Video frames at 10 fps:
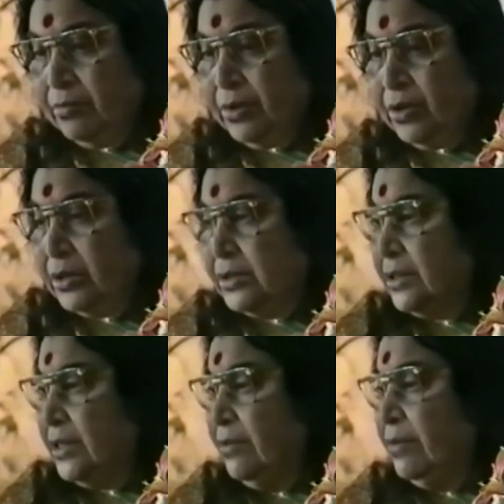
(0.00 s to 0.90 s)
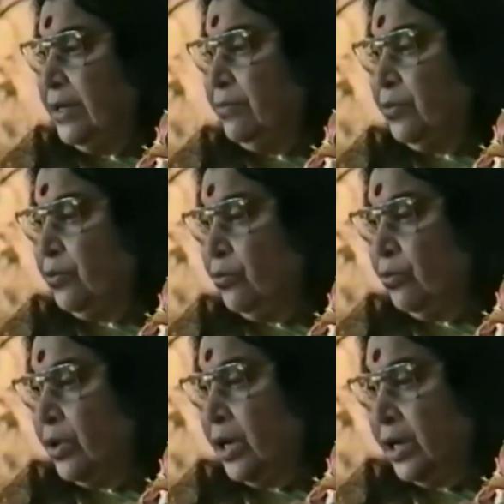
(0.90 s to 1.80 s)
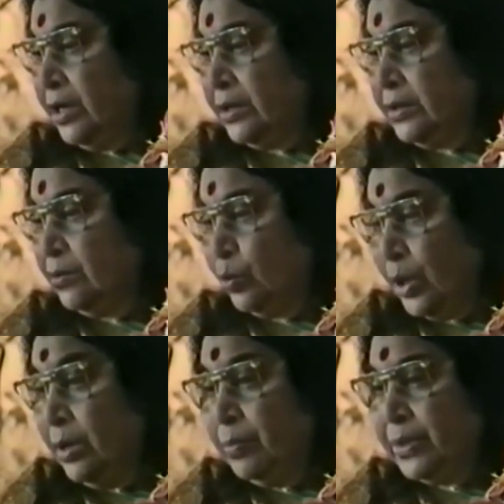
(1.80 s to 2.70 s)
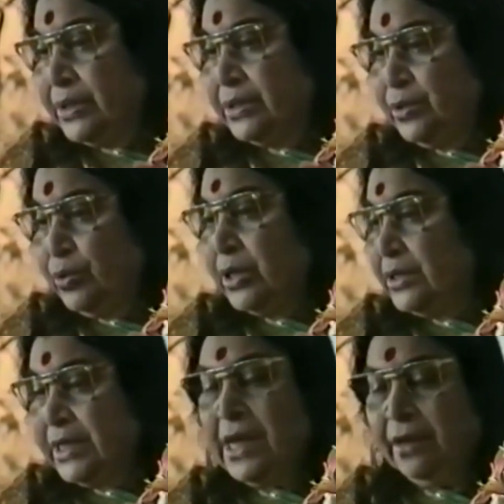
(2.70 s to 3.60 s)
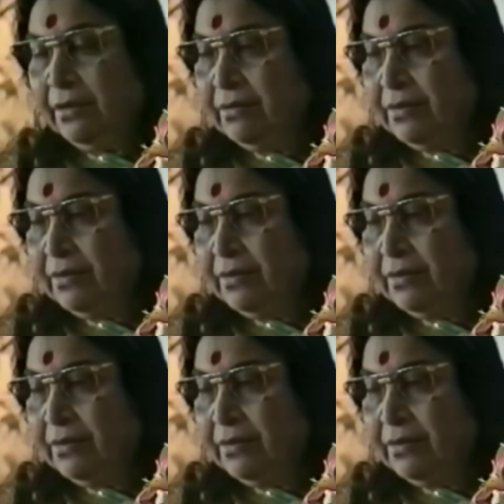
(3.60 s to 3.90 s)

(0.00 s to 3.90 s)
Because even if you are one person, you are a saint.